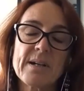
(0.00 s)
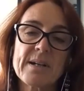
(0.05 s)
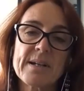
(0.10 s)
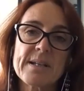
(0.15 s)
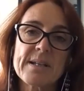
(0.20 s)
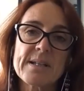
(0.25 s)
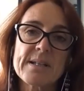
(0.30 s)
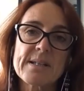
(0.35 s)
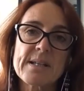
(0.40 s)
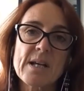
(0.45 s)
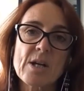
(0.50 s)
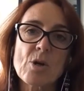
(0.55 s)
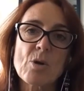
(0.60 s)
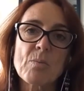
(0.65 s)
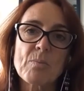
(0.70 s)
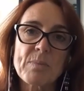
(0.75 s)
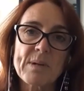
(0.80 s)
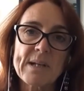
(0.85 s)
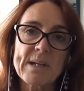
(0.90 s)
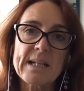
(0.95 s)
is
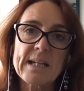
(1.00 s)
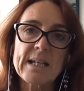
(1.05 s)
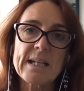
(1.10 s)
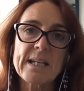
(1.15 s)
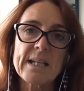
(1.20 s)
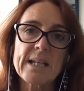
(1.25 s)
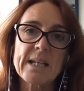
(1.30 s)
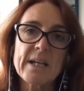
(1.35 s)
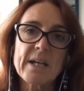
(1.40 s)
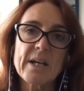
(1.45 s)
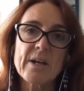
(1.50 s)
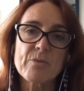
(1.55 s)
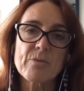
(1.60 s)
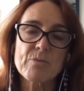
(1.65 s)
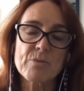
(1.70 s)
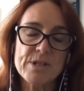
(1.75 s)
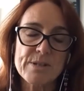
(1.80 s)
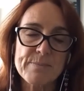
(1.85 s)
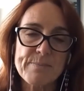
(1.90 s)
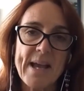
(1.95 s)
completely
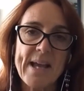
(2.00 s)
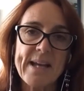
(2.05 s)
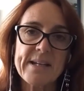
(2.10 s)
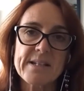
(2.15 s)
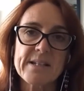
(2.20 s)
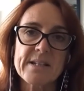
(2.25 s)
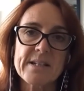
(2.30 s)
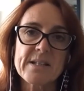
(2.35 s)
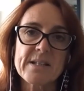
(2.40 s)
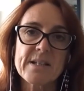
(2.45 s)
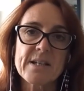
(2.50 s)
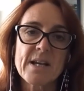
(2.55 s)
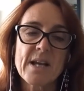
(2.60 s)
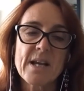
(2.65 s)
respected.